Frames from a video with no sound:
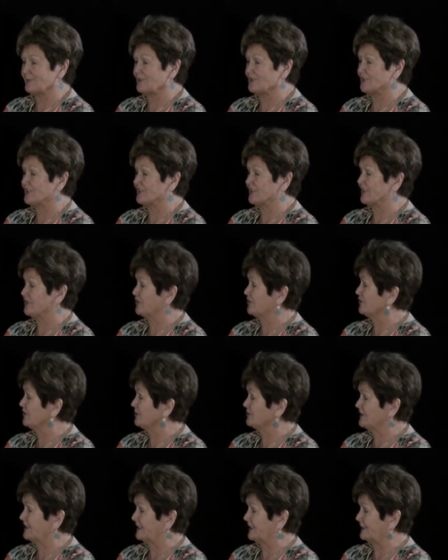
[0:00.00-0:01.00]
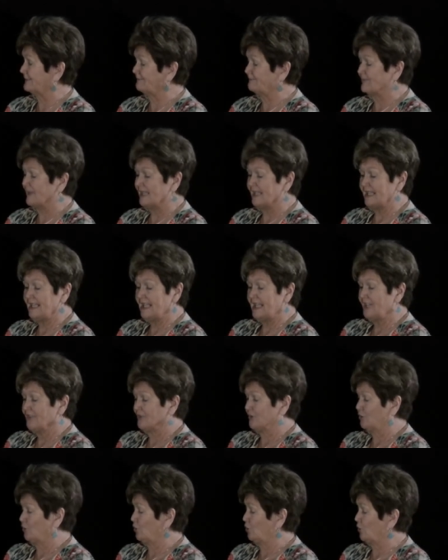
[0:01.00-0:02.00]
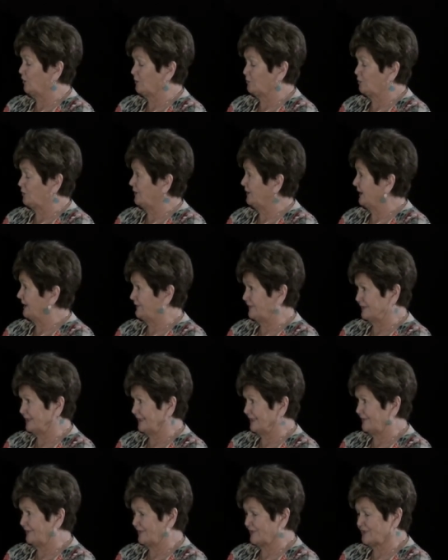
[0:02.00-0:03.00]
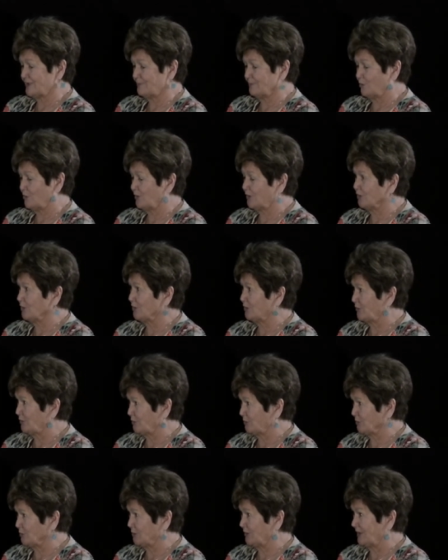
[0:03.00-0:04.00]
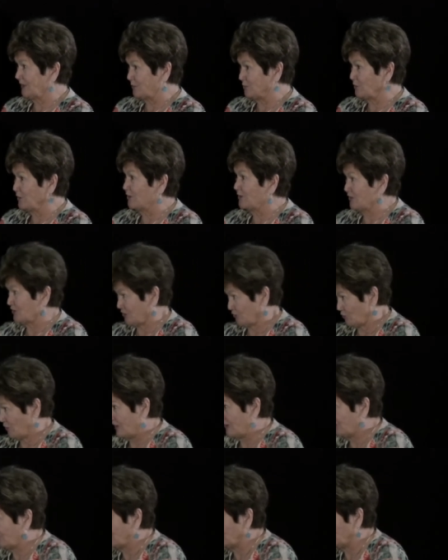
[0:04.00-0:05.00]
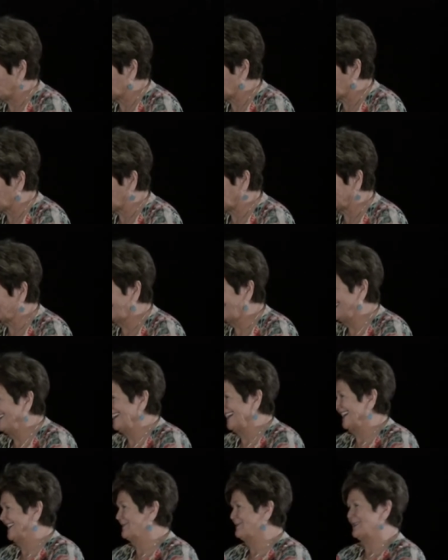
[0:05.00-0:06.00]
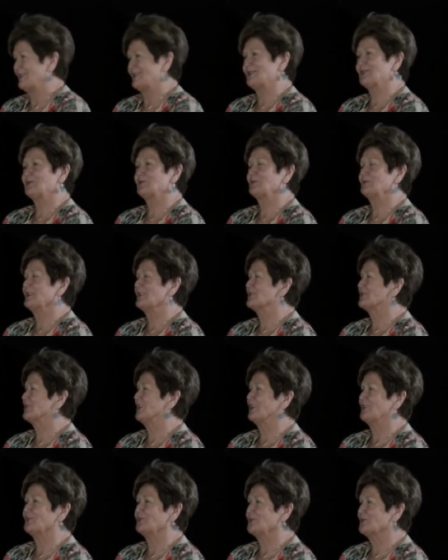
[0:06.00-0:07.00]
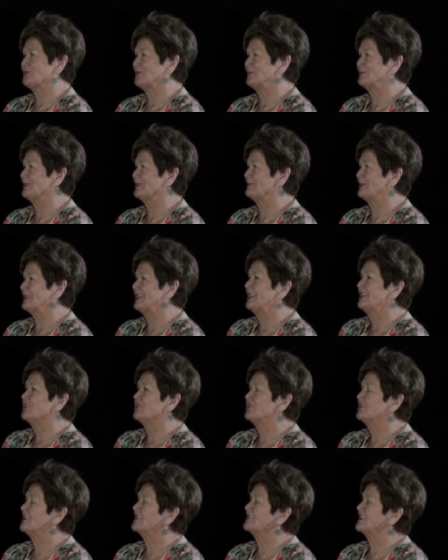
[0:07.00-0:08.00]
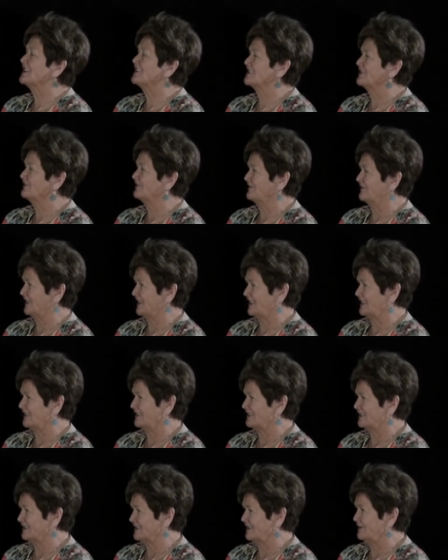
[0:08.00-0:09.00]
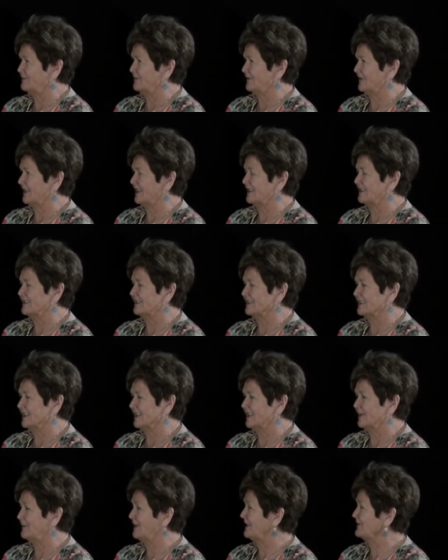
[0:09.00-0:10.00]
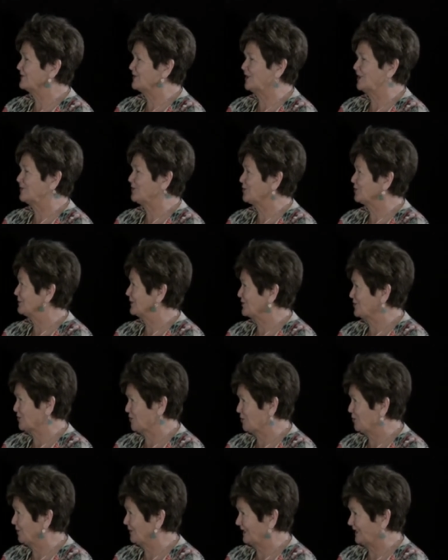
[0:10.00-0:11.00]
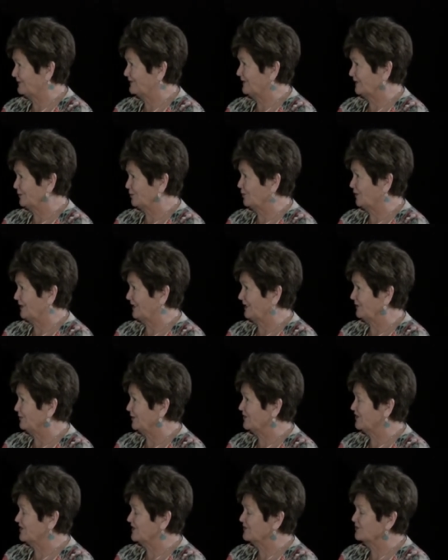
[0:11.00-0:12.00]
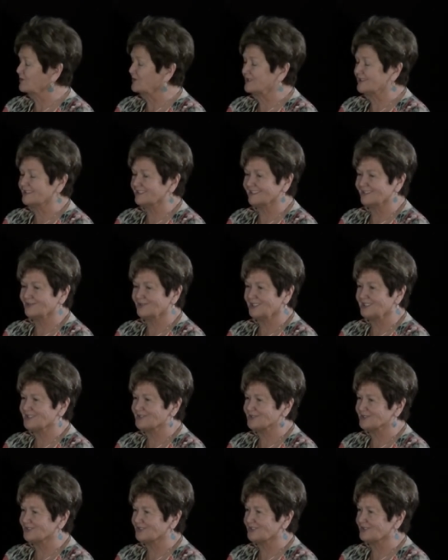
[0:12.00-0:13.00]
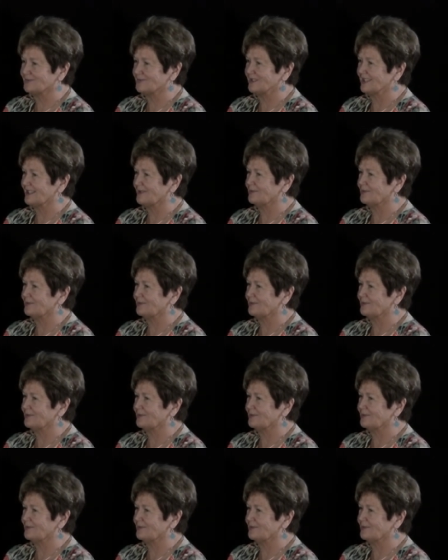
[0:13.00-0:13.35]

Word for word: But she says, You know, Diane, the Lord will never give us more to go through than He will the strength to go through it. And Aww. I mean, this woman has gone through so many, but she just has a faith, a deep faith. And, yeah. um, and I've talked to her about Joel and the Infinite Way, yeah. which is really wonderful to be yeah.